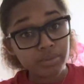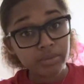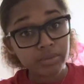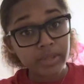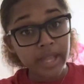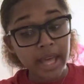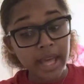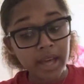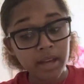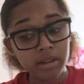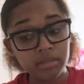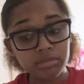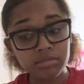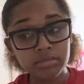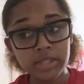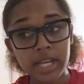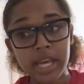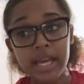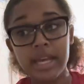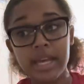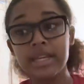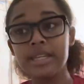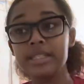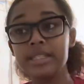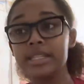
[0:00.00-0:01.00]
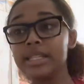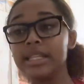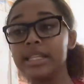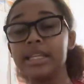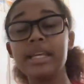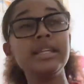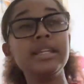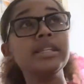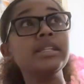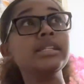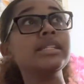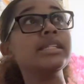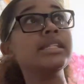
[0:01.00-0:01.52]
down, because at the
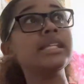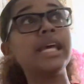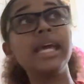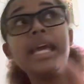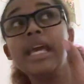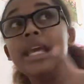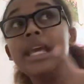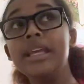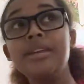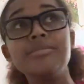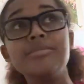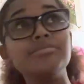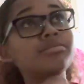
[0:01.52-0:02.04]
end of the day,